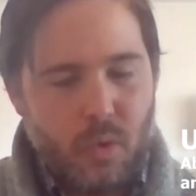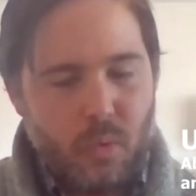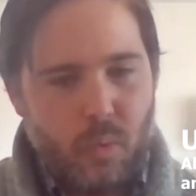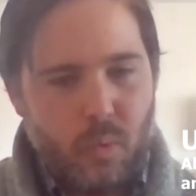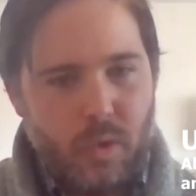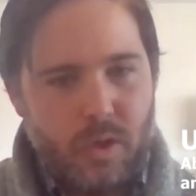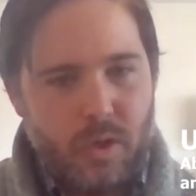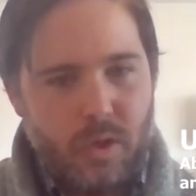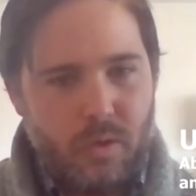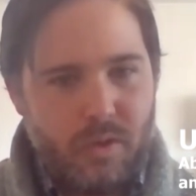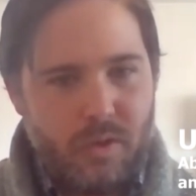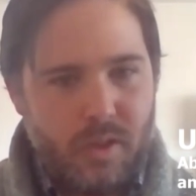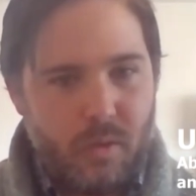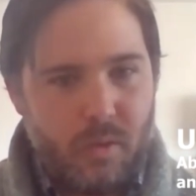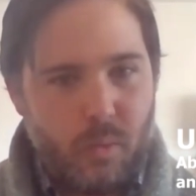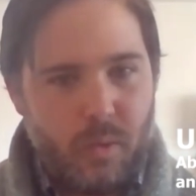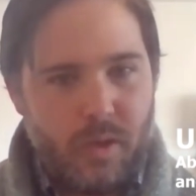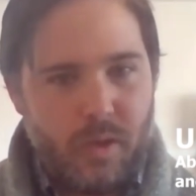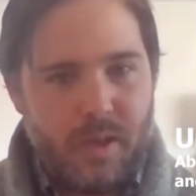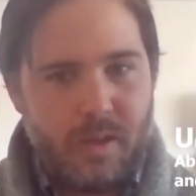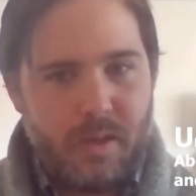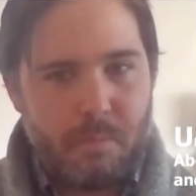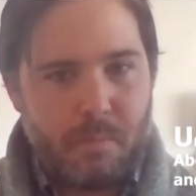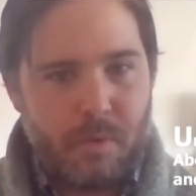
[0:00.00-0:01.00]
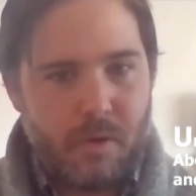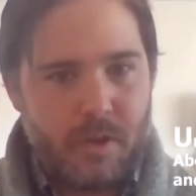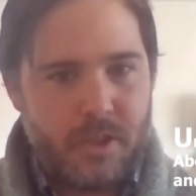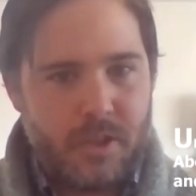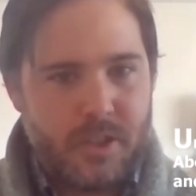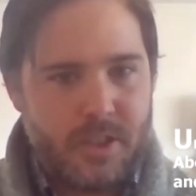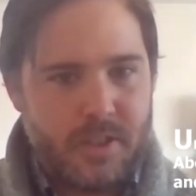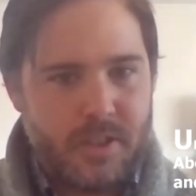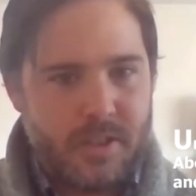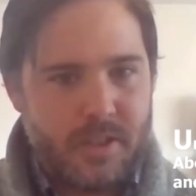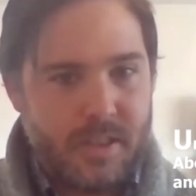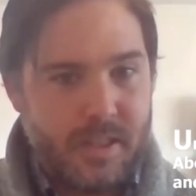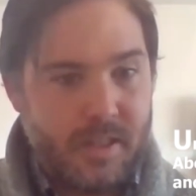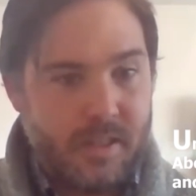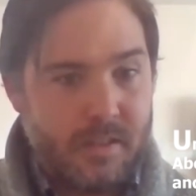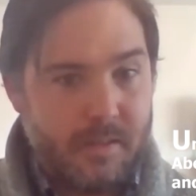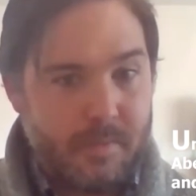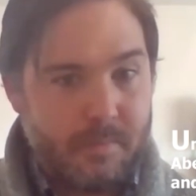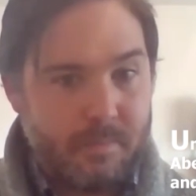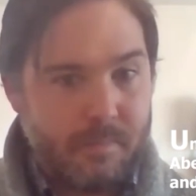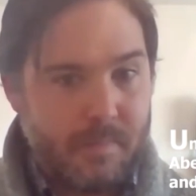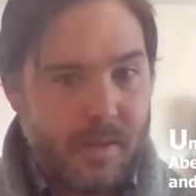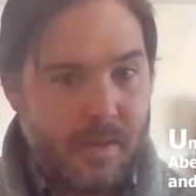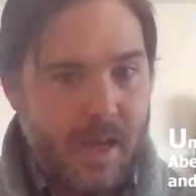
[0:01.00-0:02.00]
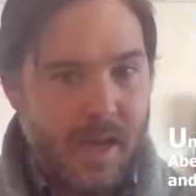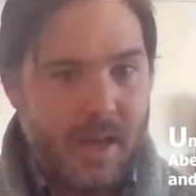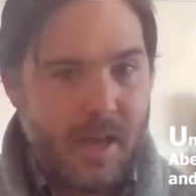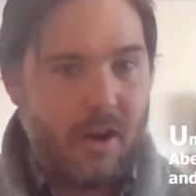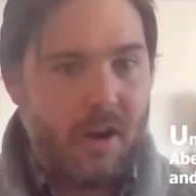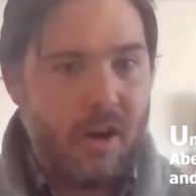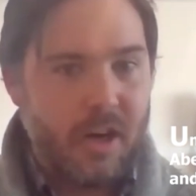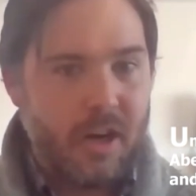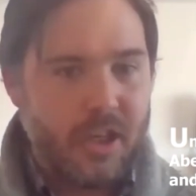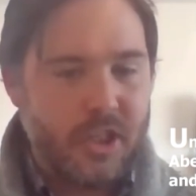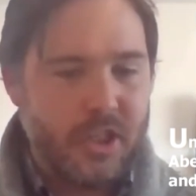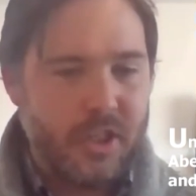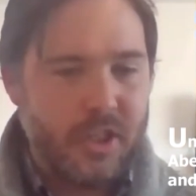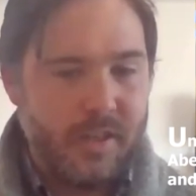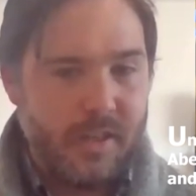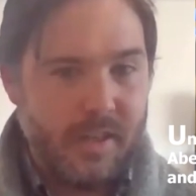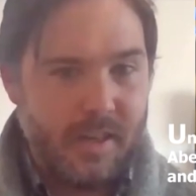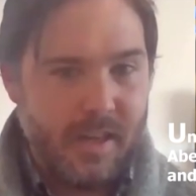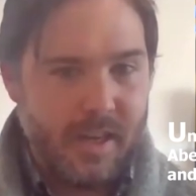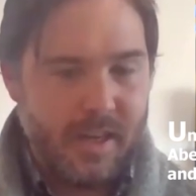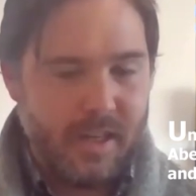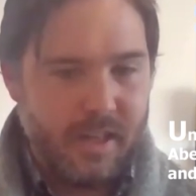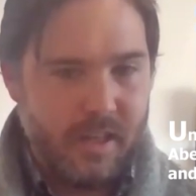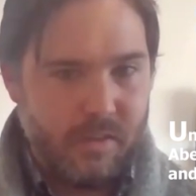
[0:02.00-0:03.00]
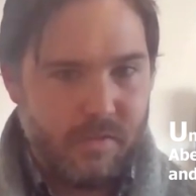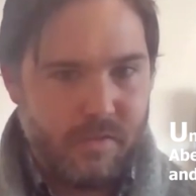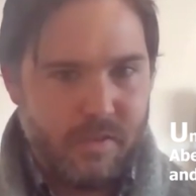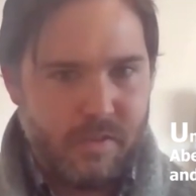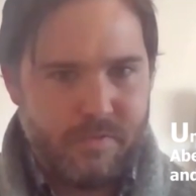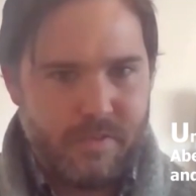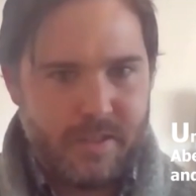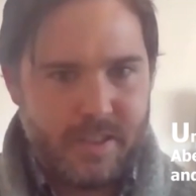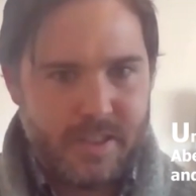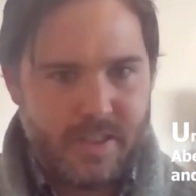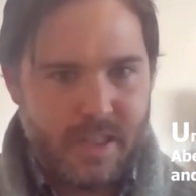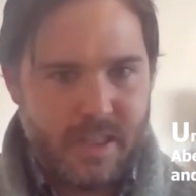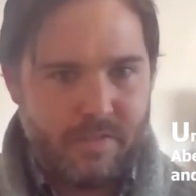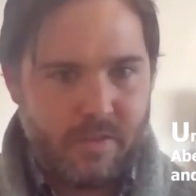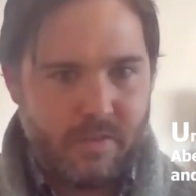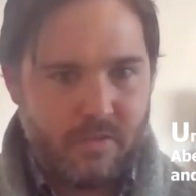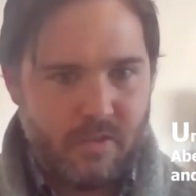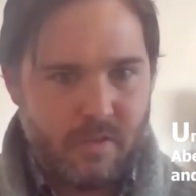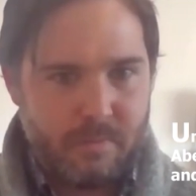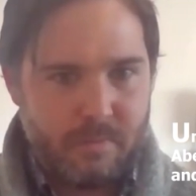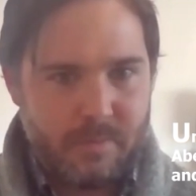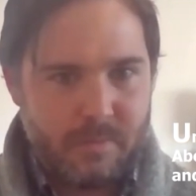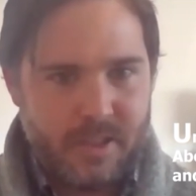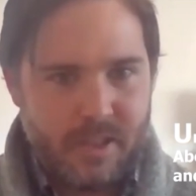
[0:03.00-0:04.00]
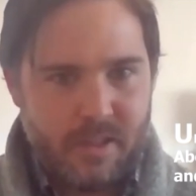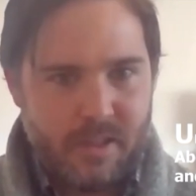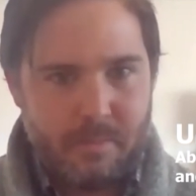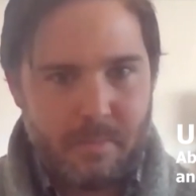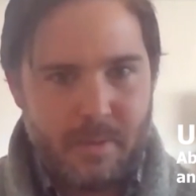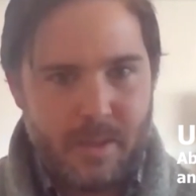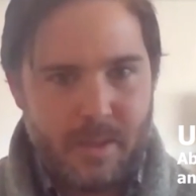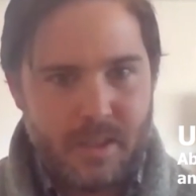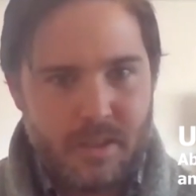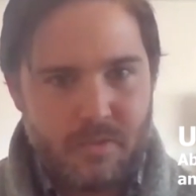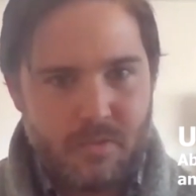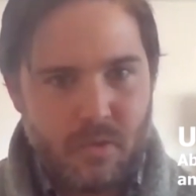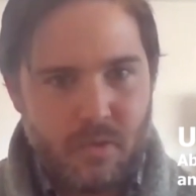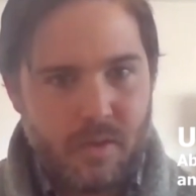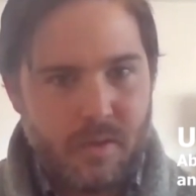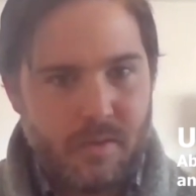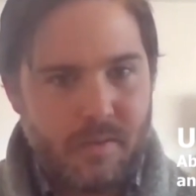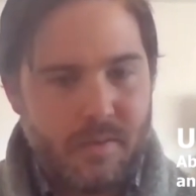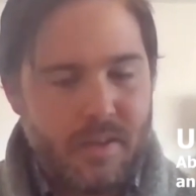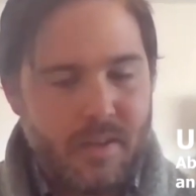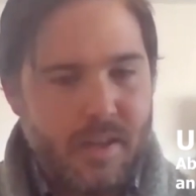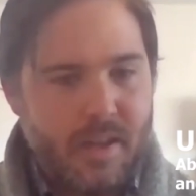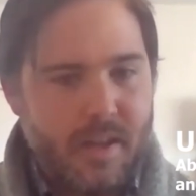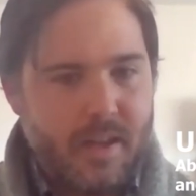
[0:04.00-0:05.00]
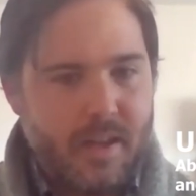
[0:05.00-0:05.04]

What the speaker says: We knew that we had purchased it at auction in 1957 from Sotheby's for